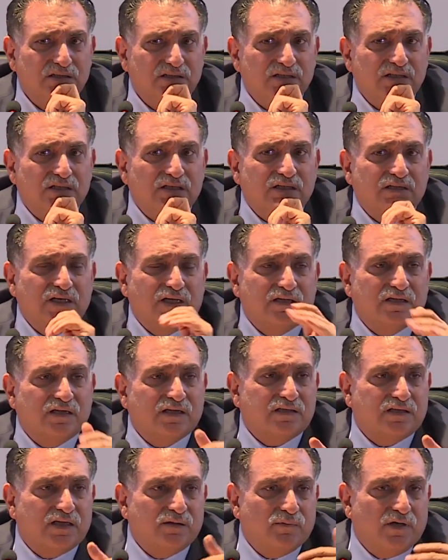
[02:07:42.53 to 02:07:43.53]

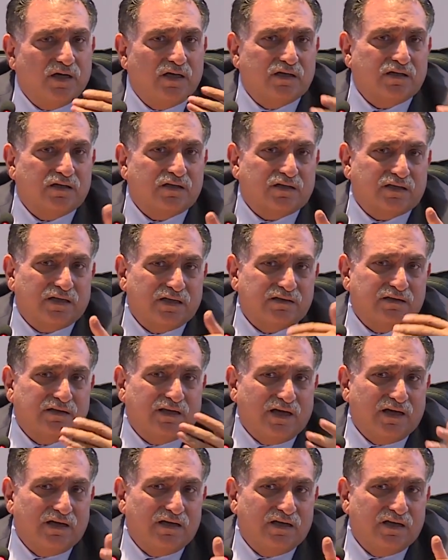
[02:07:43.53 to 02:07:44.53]
The Arab
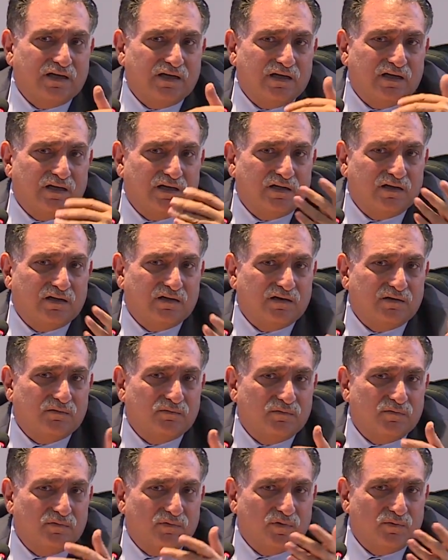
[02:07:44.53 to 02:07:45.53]
street needs
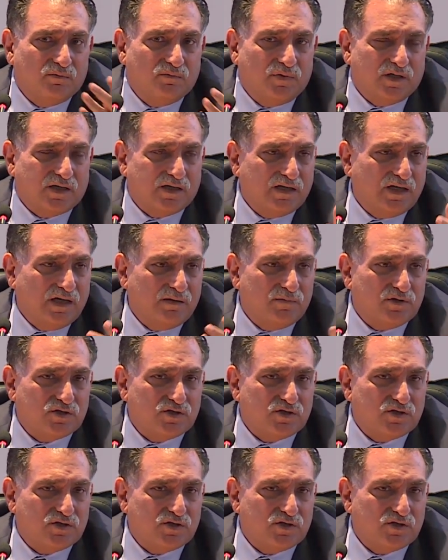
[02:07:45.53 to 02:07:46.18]
some time